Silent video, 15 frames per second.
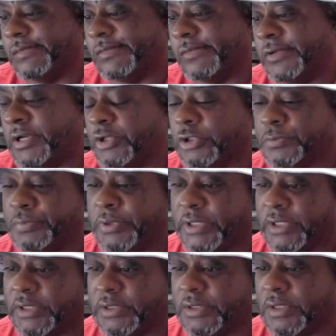when he was
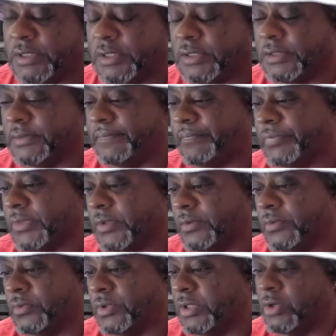bringing. Uh,
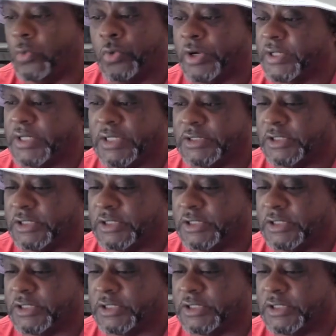well, they were working that